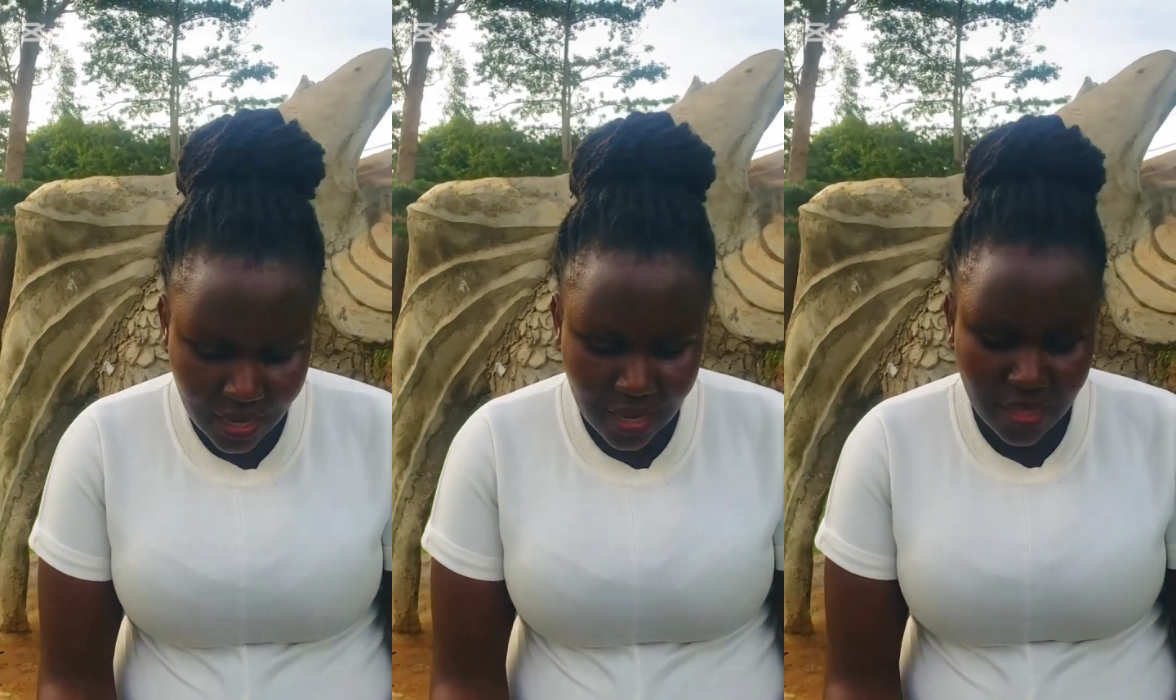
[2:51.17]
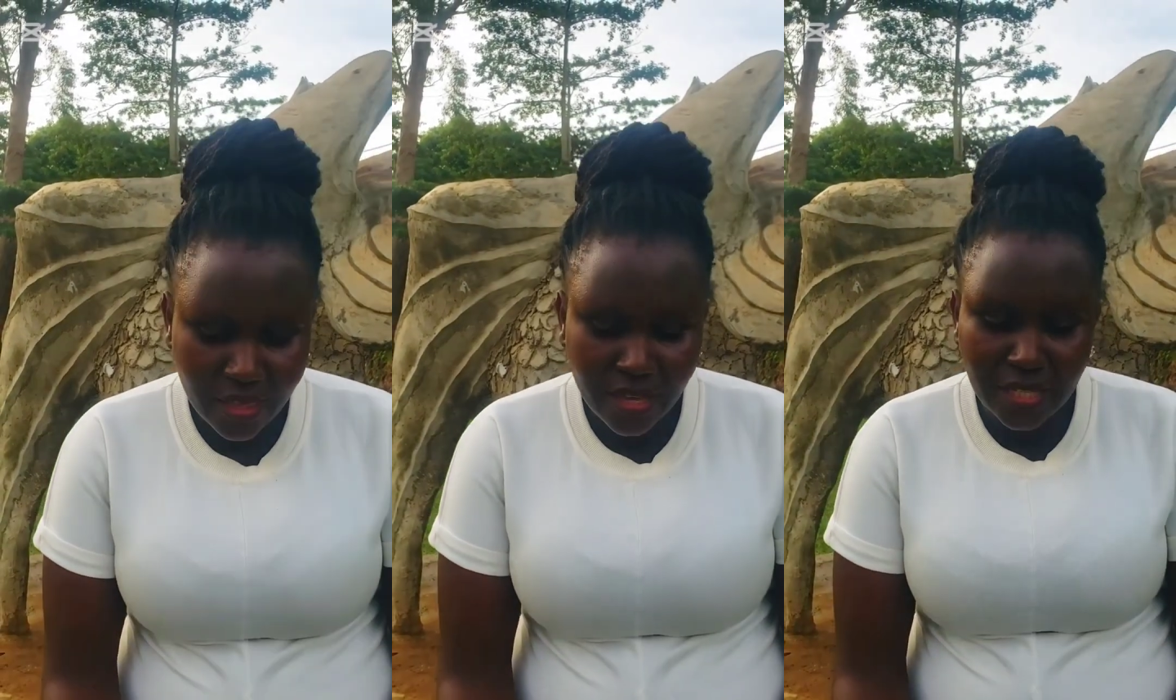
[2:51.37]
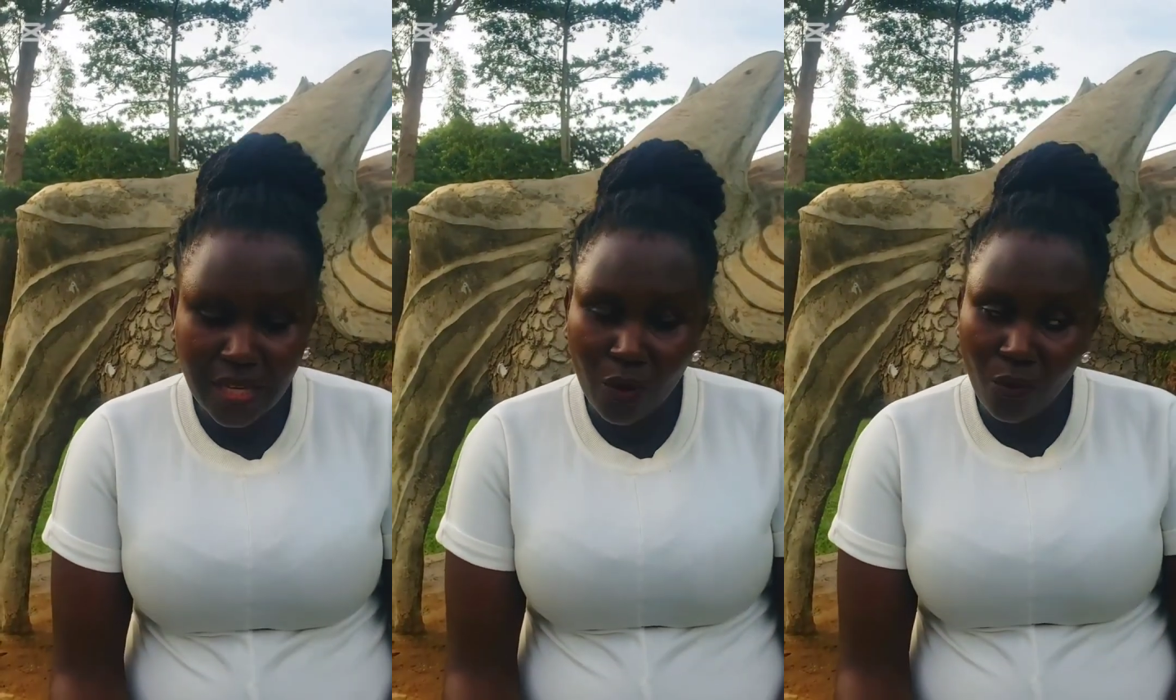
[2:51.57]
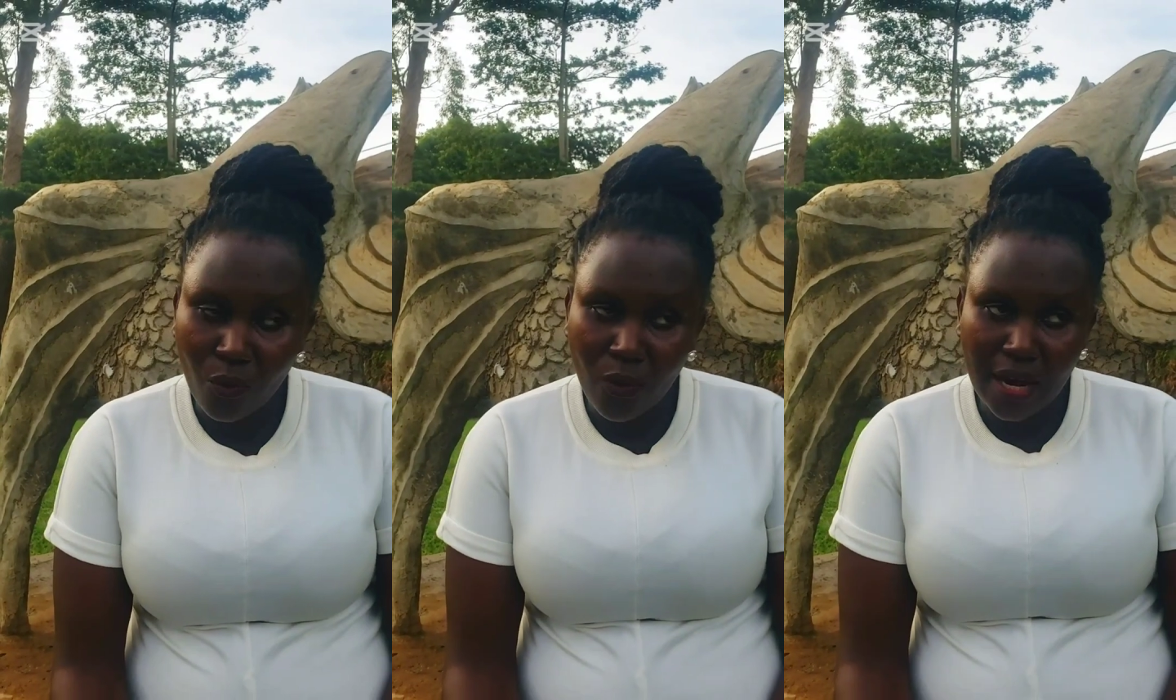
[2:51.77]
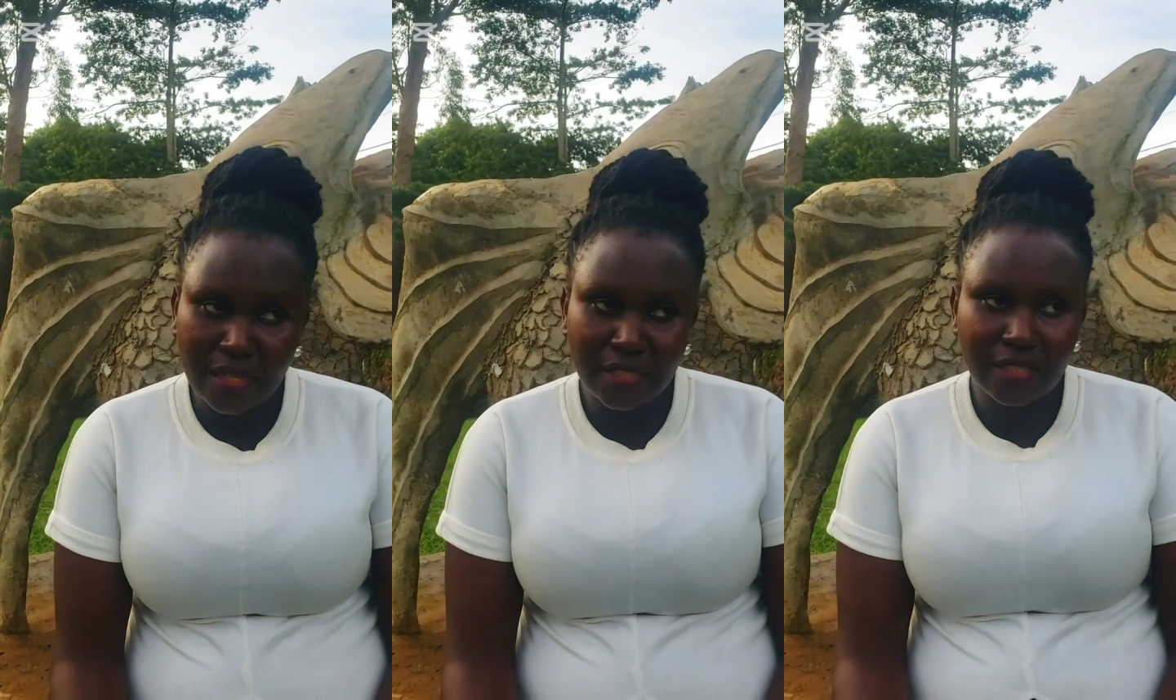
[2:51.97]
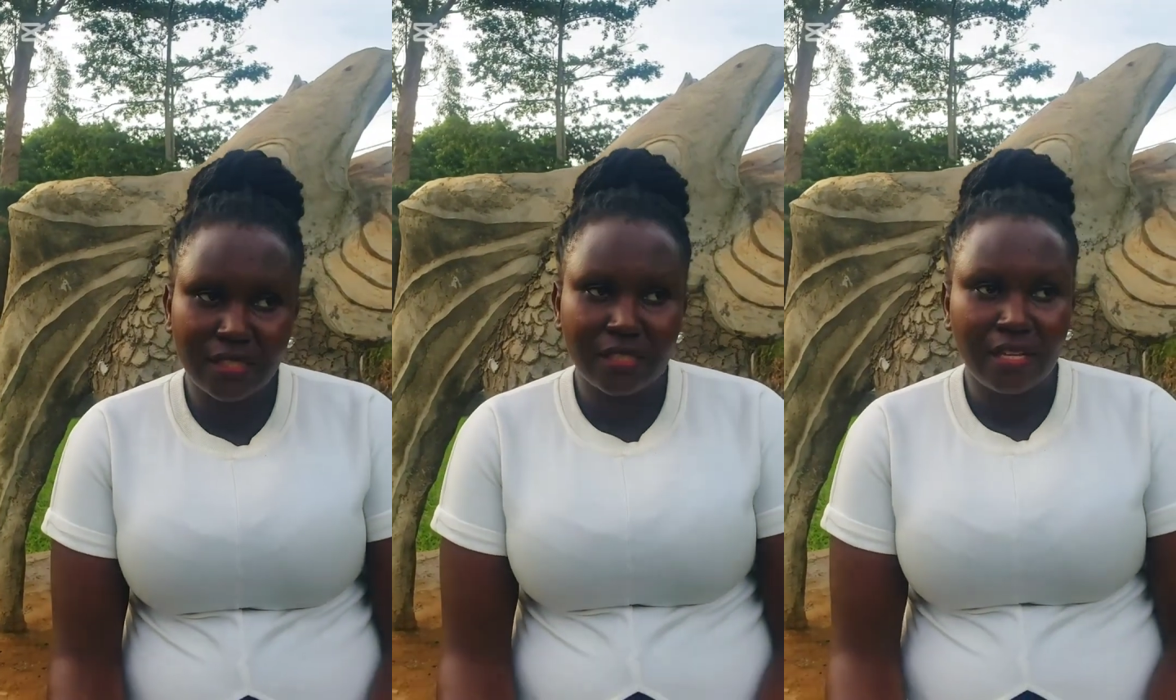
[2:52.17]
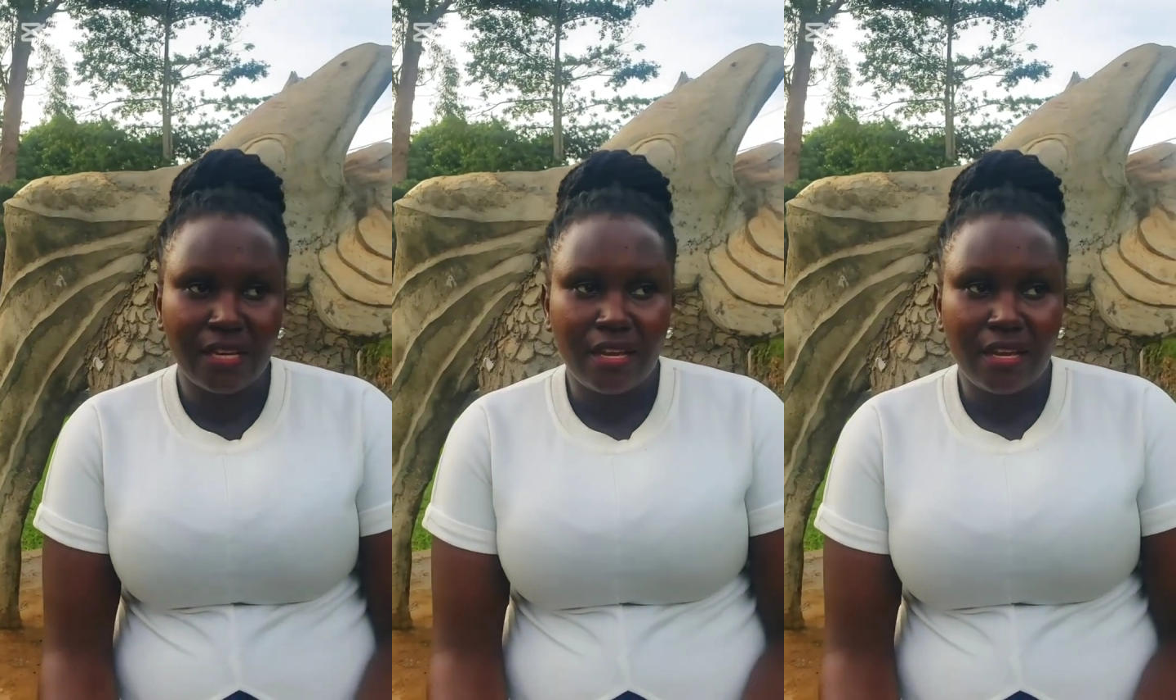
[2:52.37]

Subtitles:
these are works